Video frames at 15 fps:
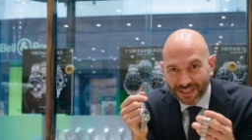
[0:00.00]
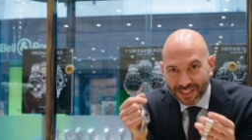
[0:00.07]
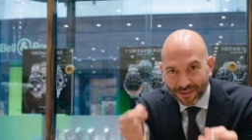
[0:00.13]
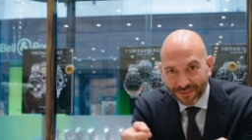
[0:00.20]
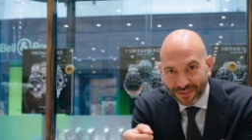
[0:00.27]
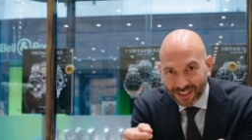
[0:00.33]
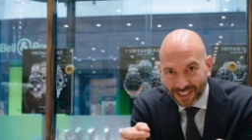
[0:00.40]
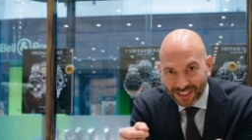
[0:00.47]

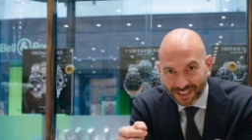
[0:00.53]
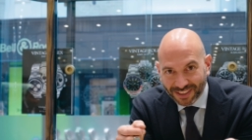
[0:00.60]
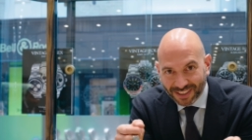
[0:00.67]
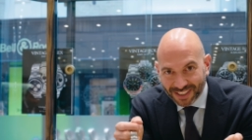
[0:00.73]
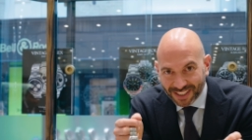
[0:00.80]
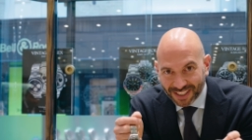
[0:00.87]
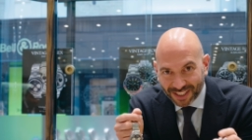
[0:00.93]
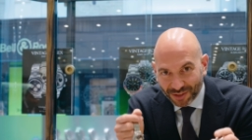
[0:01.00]
Tiffany
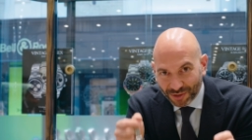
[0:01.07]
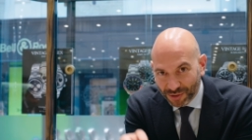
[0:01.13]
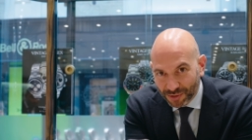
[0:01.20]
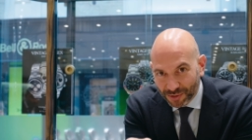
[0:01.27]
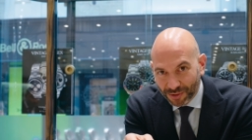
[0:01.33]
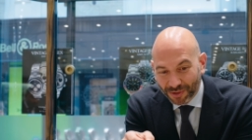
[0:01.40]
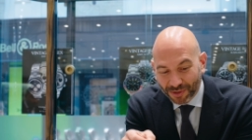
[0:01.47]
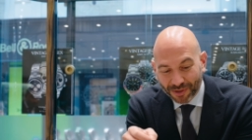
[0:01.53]
in New
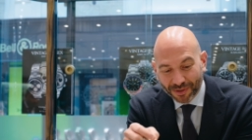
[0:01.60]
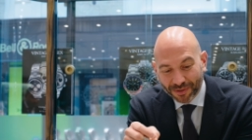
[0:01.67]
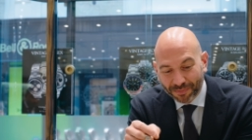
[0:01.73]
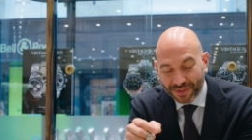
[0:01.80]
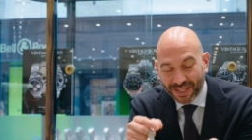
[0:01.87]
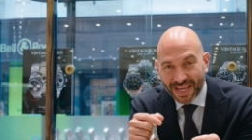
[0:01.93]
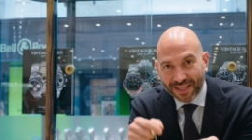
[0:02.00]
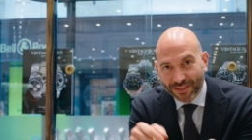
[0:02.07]
York
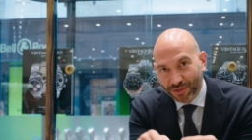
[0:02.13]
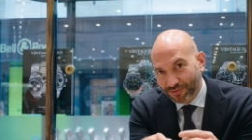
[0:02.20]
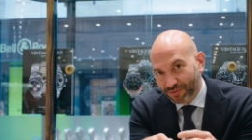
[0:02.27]
began